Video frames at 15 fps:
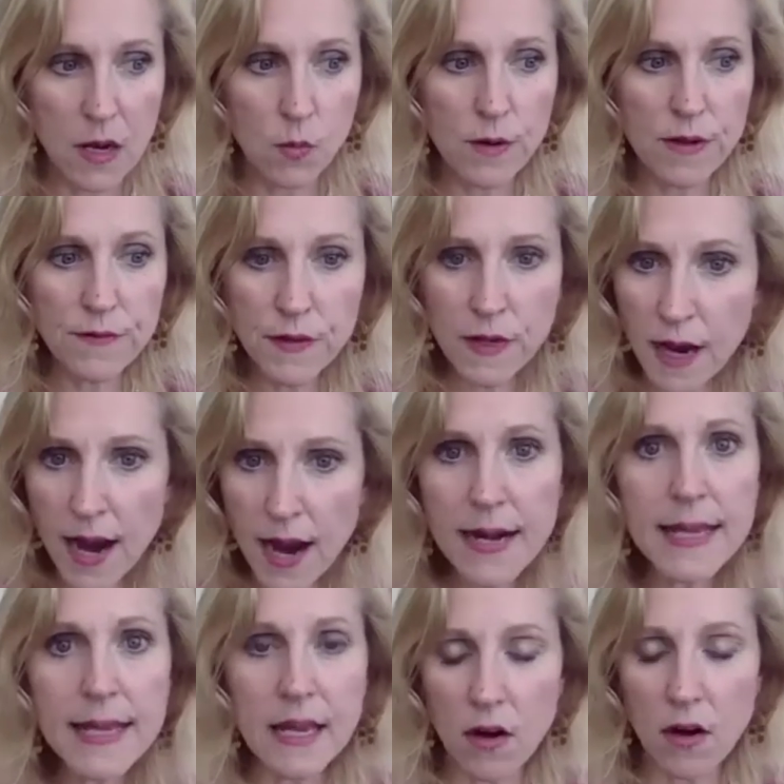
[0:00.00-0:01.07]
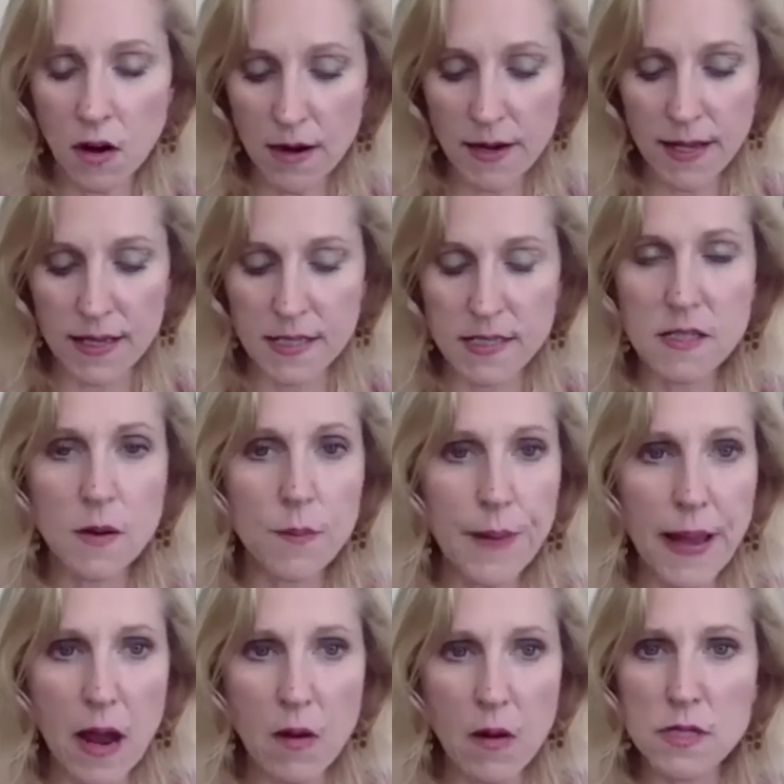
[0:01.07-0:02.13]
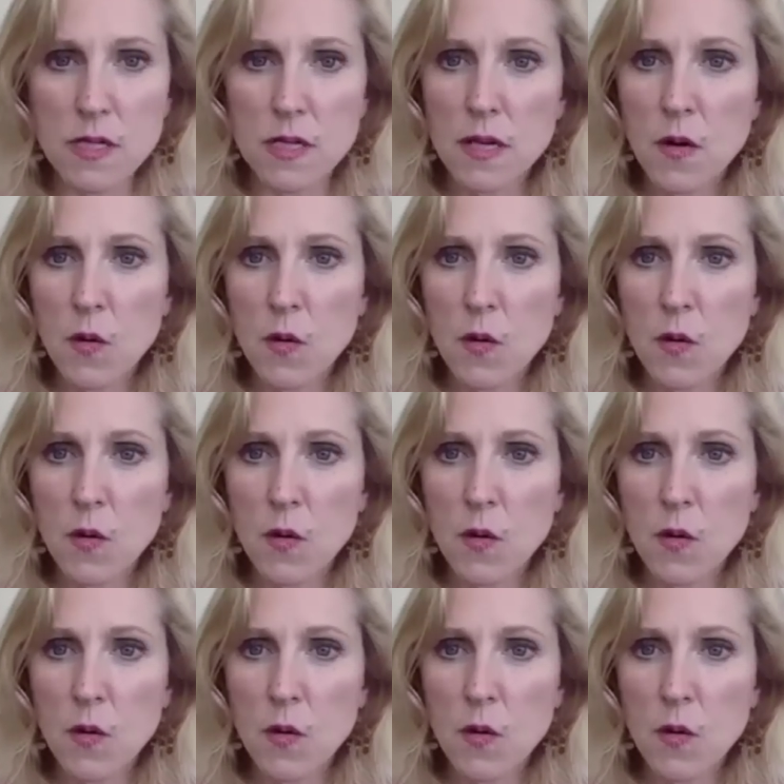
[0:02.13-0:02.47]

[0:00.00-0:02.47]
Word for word: We've got to get honest about